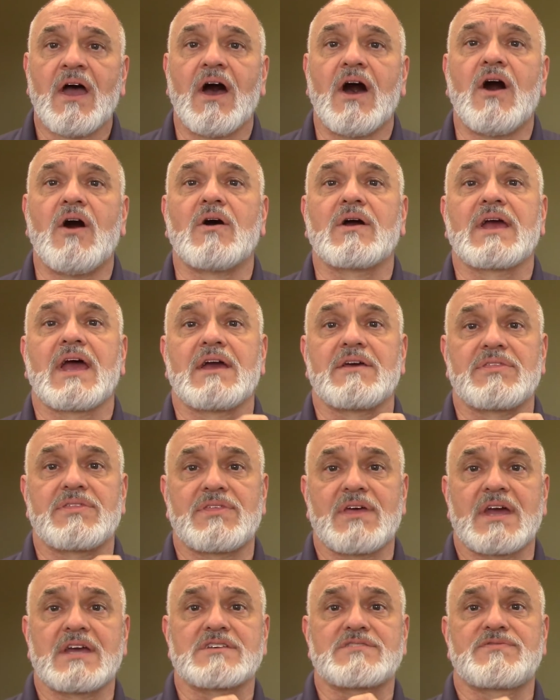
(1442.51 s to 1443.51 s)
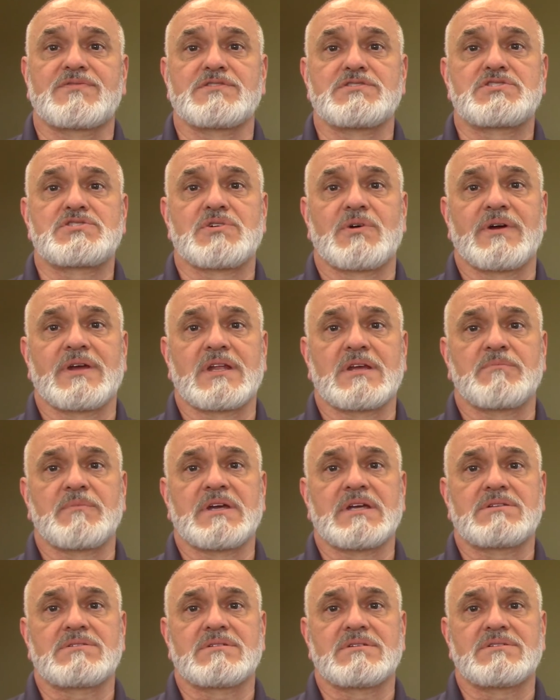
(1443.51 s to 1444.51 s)
Okay, thanks for joining
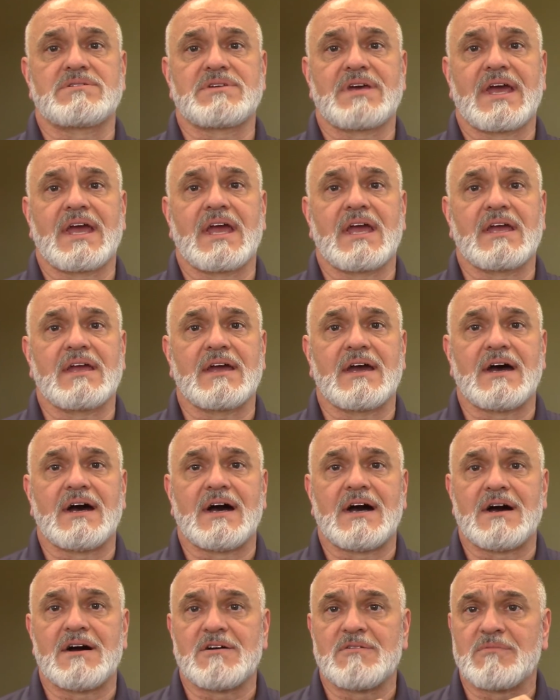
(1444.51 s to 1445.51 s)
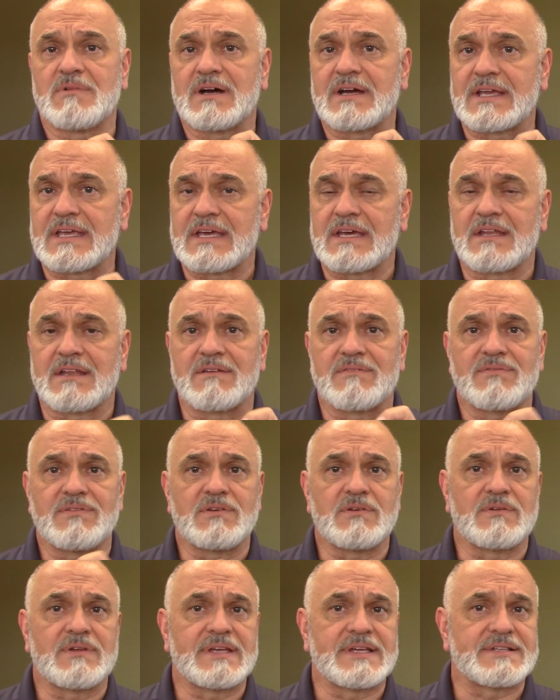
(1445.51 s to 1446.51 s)
me today. Um, again, if
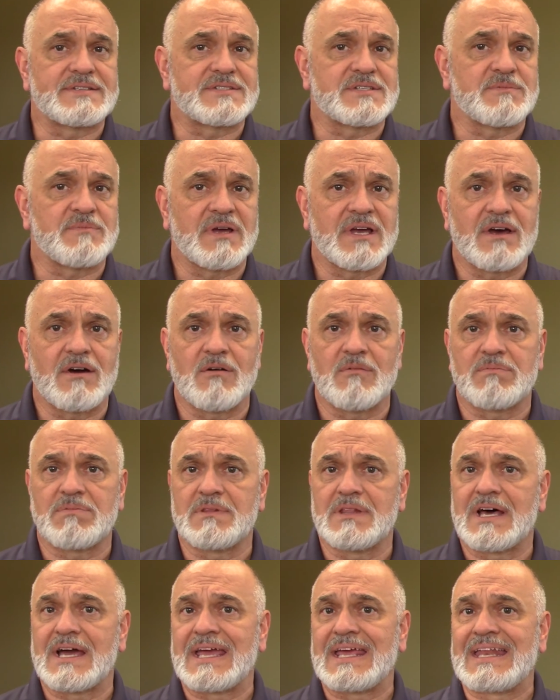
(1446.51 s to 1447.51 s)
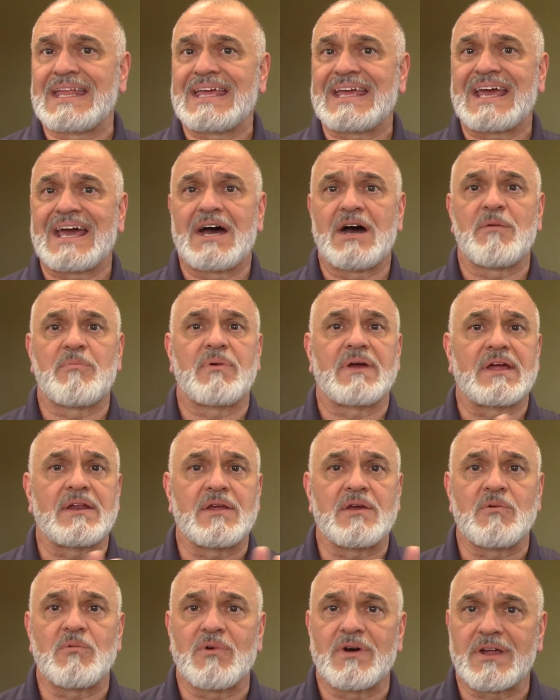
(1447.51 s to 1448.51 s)
you need some help lining up
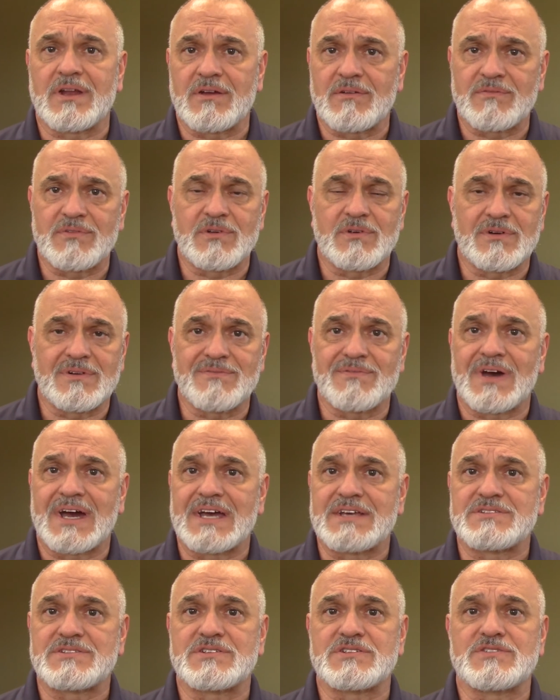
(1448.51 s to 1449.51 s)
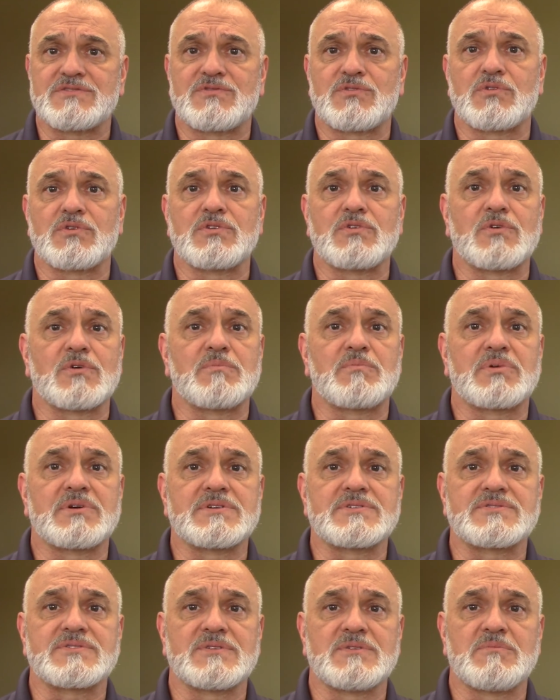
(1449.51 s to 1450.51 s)
any one of your advisors for your
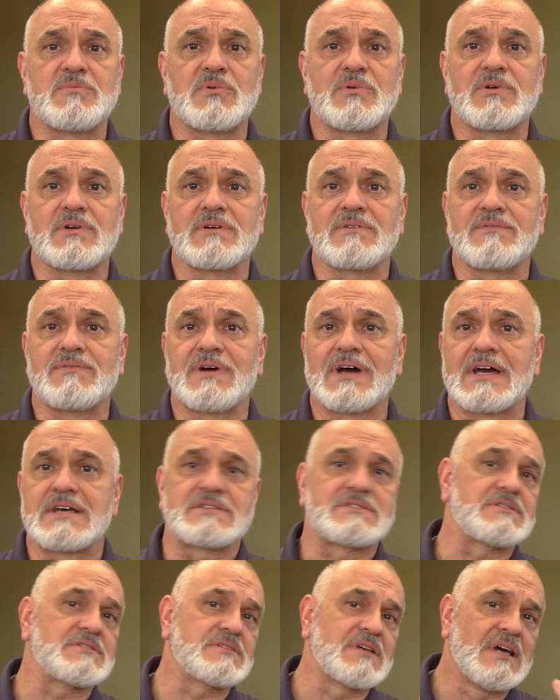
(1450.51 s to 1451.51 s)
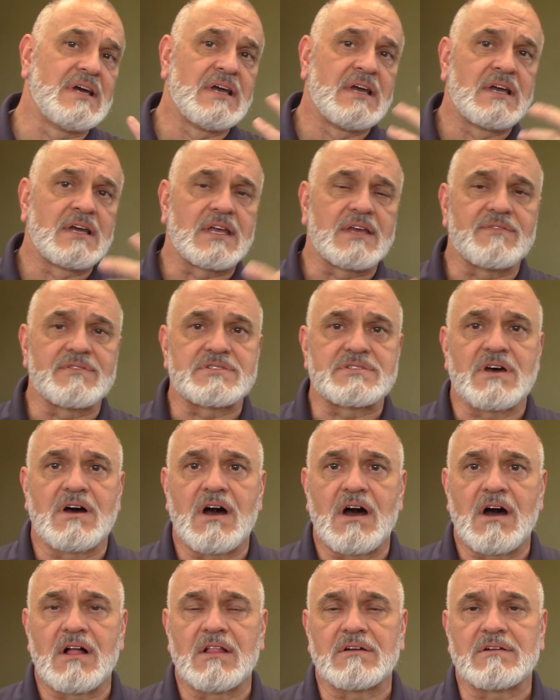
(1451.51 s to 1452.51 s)
personal board advisors, give us a
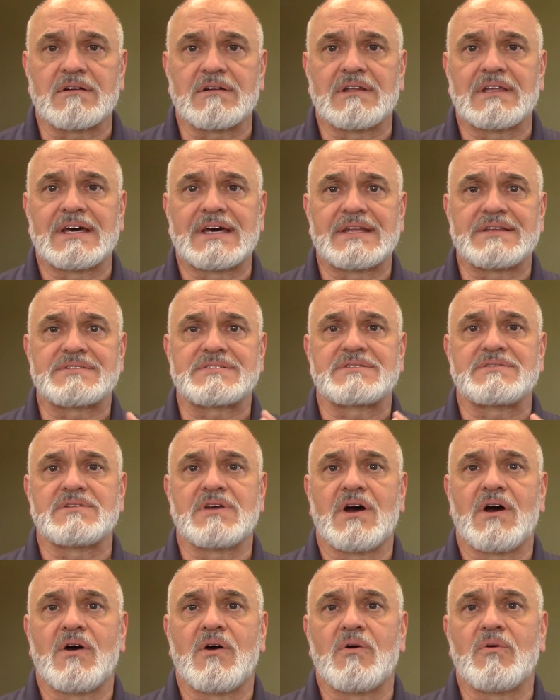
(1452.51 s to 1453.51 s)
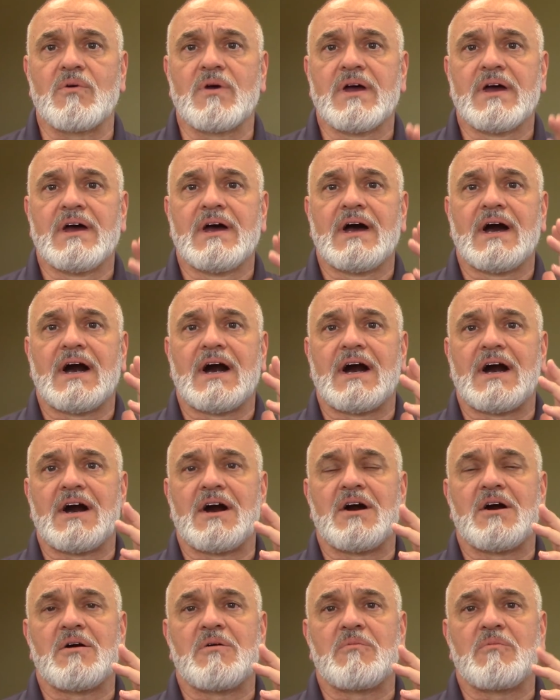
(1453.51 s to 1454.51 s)
holler, let us know.
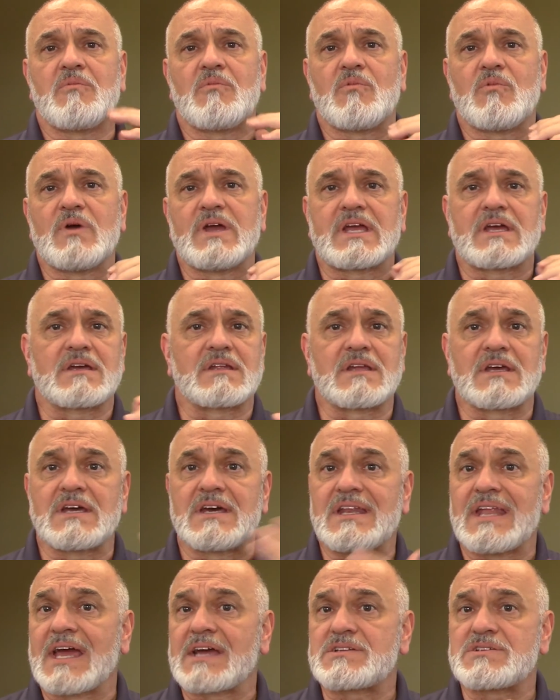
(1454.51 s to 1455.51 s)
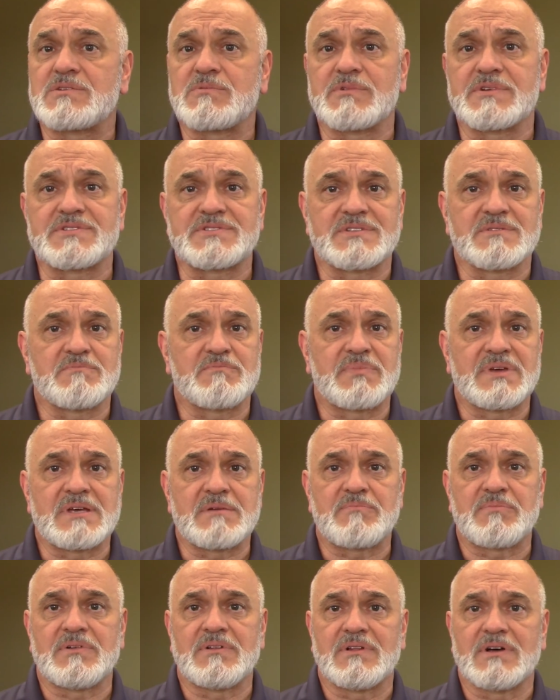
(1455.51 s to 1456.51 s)
Um, we can connect you with some
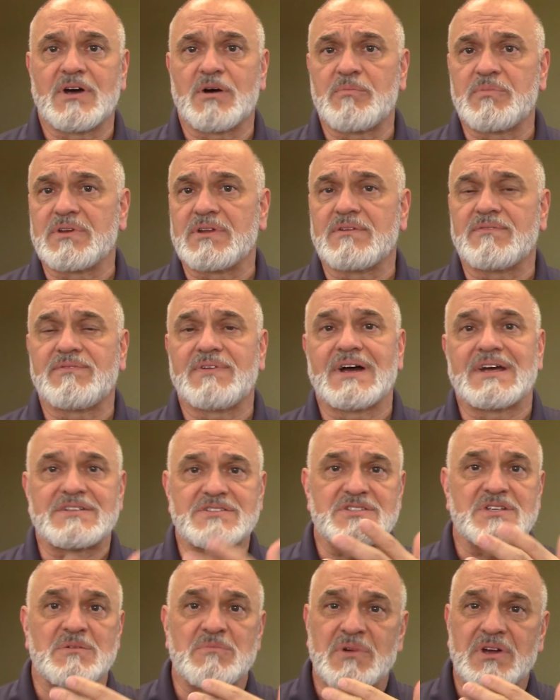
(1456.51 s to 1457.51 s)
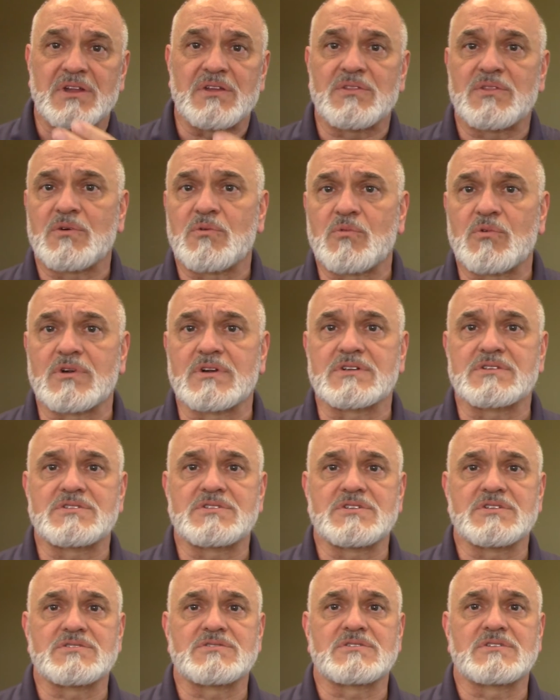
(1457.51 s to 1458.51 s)
people, help you to find somebody that works
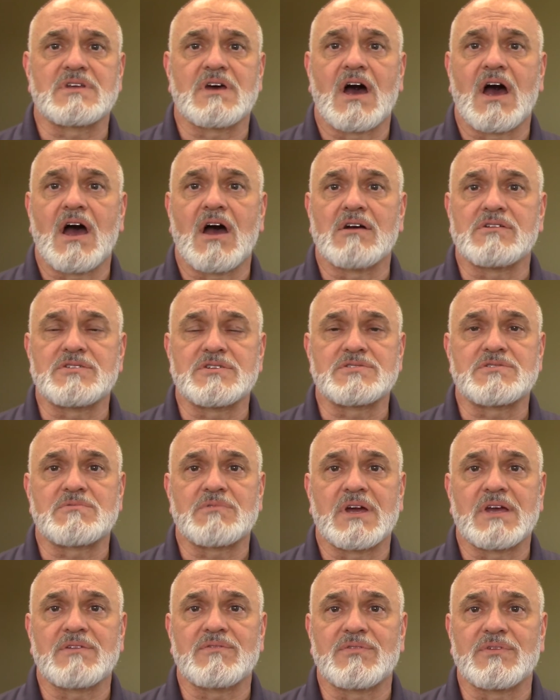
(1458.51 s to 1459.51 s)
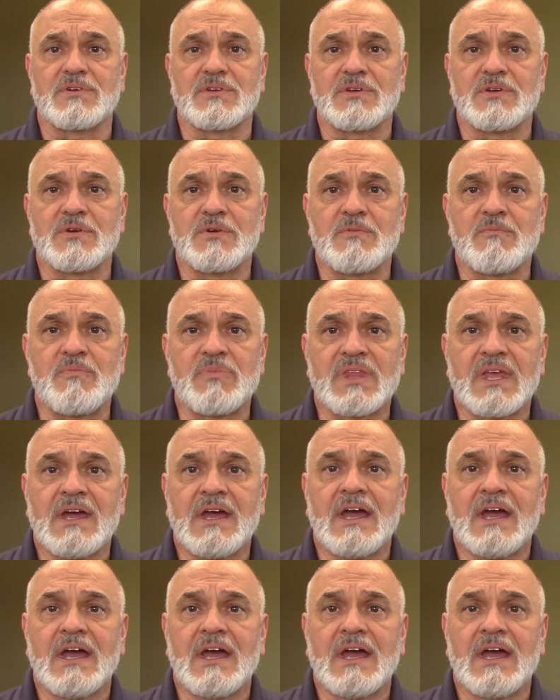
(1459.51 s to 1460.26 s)
just, uh, just right for you.